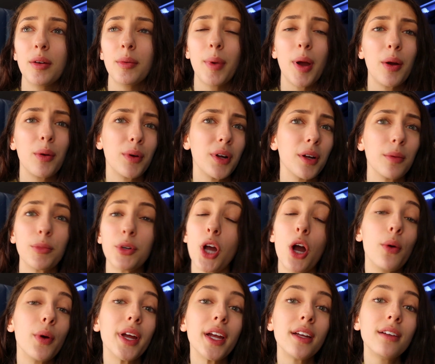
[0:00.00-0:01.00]
about where I'm
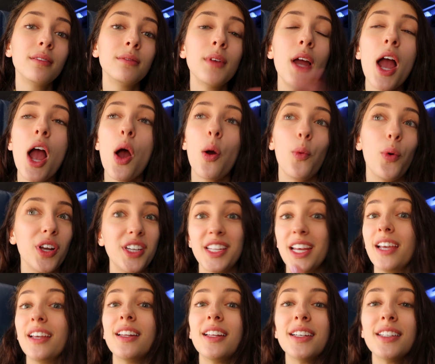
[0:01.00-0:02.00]
going, what
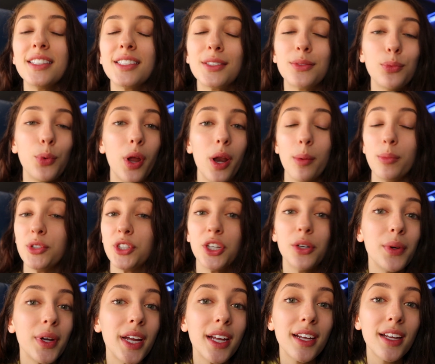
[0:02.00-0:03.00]
day it is, what I'm
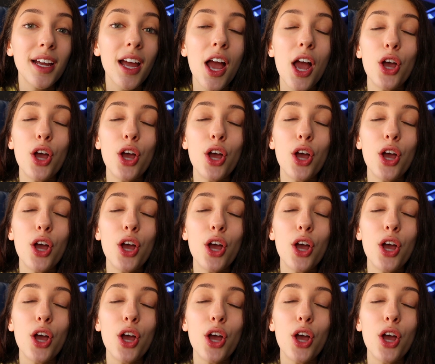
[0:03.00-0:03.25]
doing.